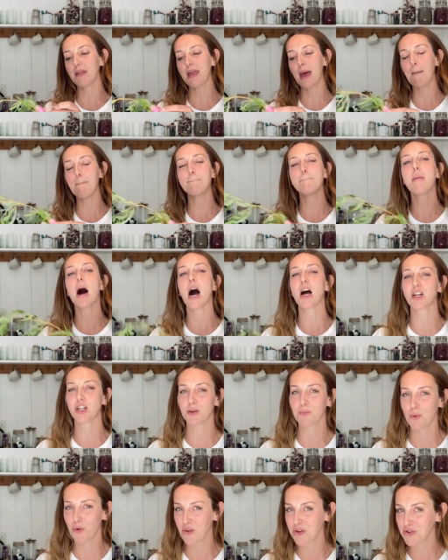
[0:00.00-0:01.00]
but they're
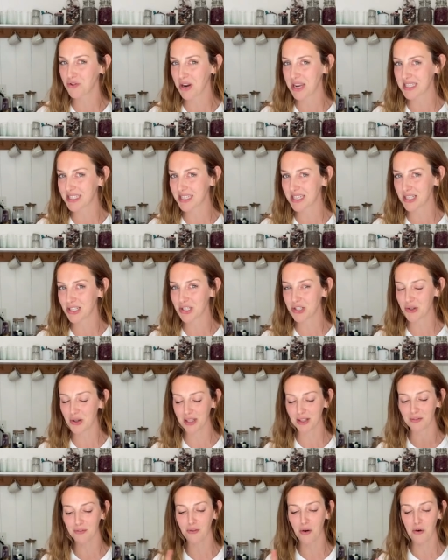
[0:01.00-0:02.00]
much more interested in
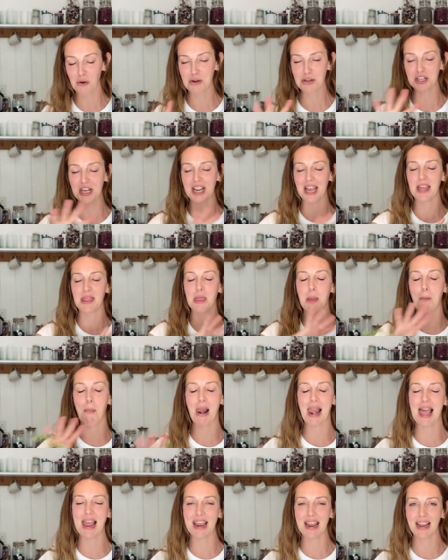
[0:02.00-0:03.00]
doing the foraging and the
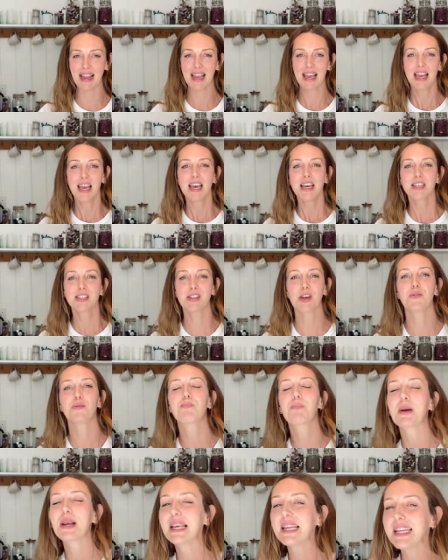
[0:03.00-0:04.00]
playing. So
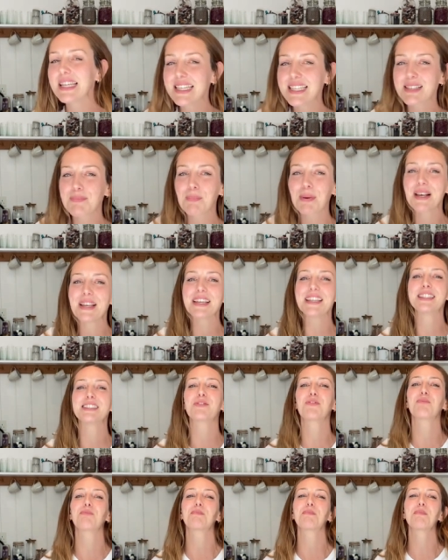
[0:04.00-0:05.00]
please,
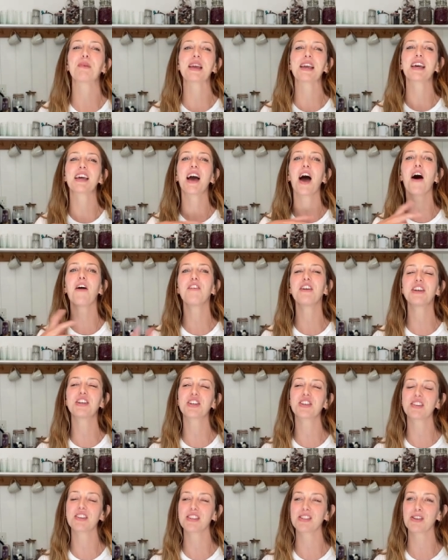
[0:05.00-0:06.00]
please
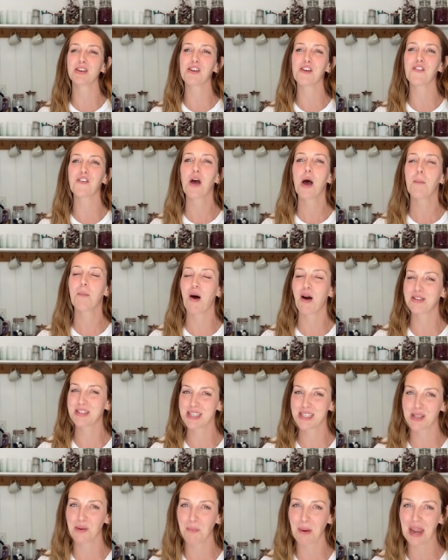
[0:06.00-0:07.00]
encourage the sort of
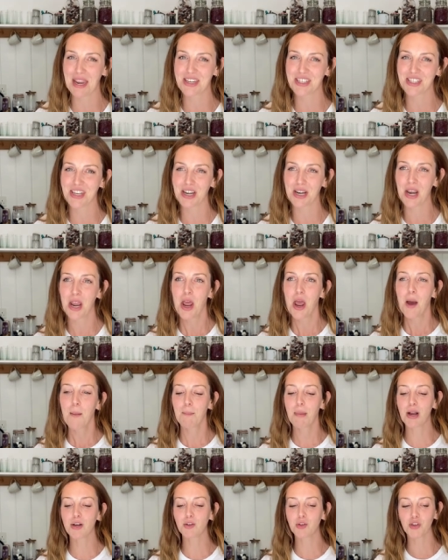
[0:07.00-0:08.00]
participation,
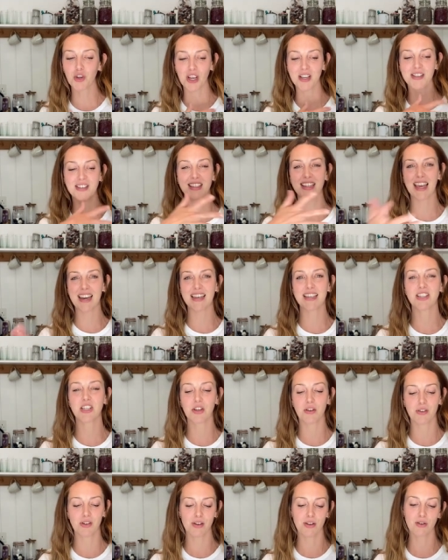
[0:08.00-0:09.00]
but just get
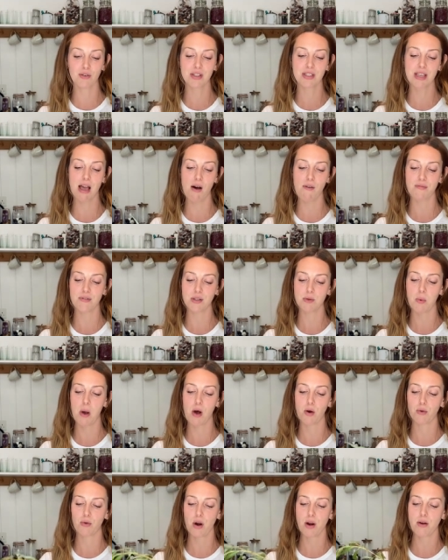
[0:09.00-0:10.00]
into yourself as
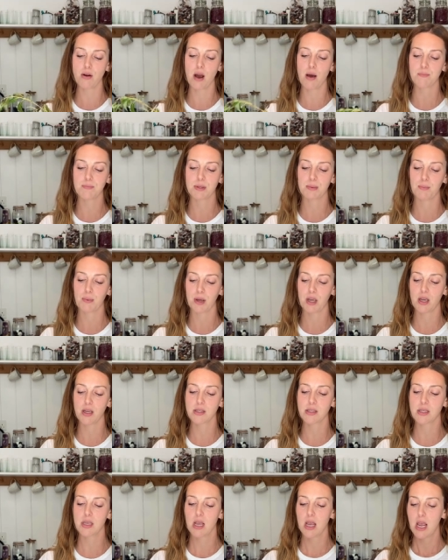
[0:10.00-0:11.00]
well, grown ups,
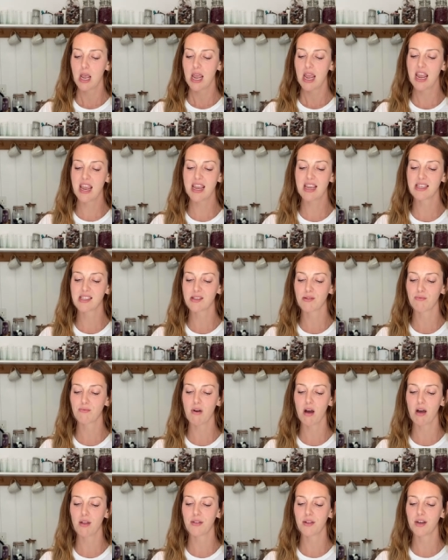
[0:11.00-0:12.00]
because it is a
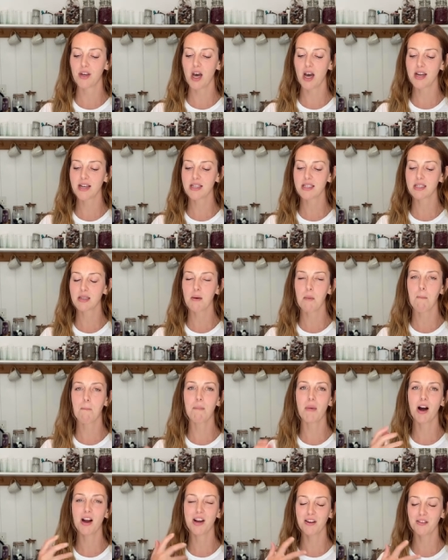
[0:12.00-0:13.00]
rather nice,
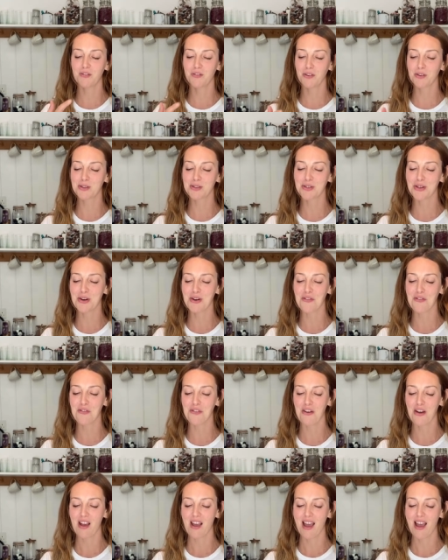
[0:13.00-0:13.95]
mindful sort of